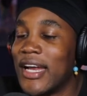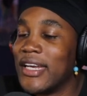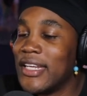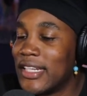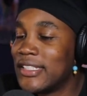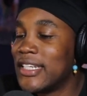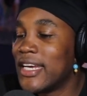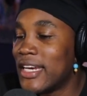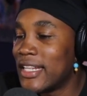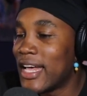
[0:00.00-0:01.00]
I needed to
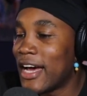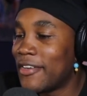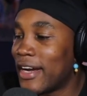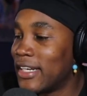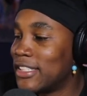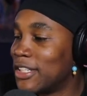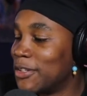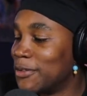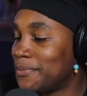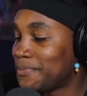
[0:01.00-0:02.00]
hear that, right?
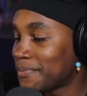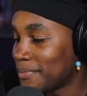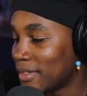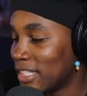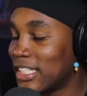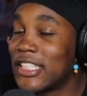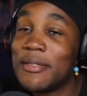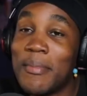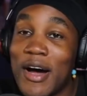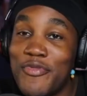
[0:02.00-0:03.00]
So this
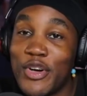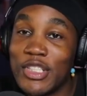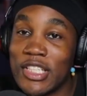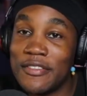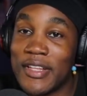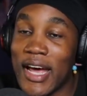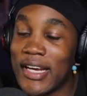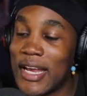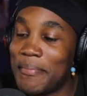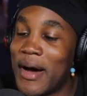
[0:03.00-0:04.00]
is my version of
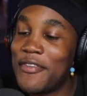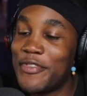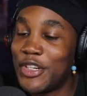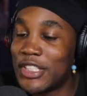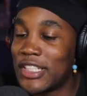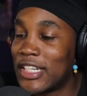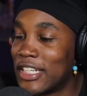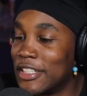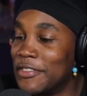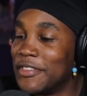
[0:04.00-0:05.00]
that. My version
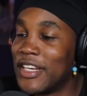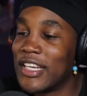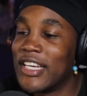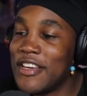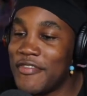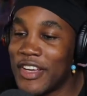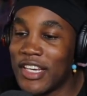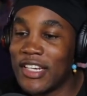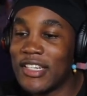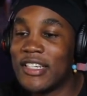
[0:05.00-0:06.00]
of
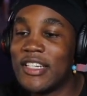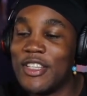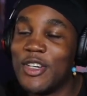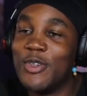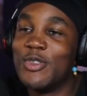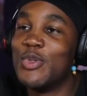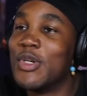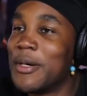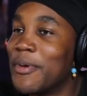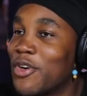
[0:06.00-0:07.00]
giving those who
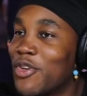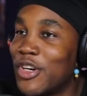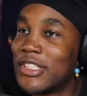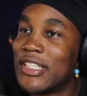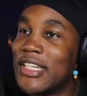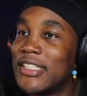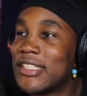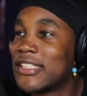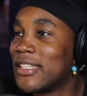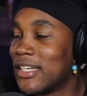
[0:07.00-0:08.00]
come across
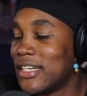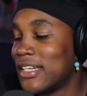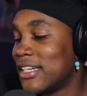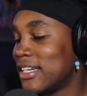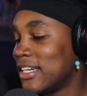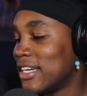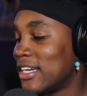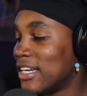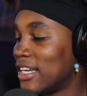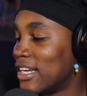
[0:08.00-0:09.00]
this
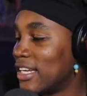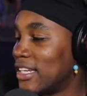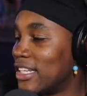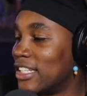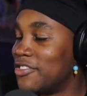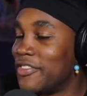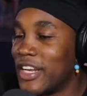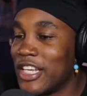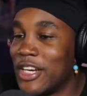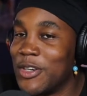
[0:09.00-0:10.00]
this
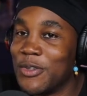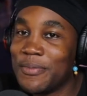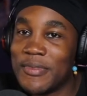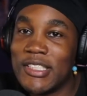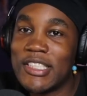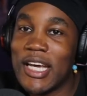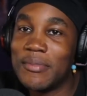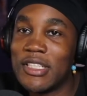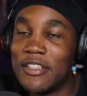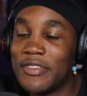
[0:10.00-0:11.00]
video the
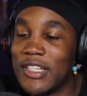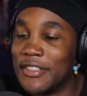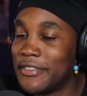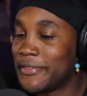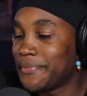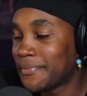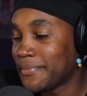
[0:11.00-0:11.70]
same tough love.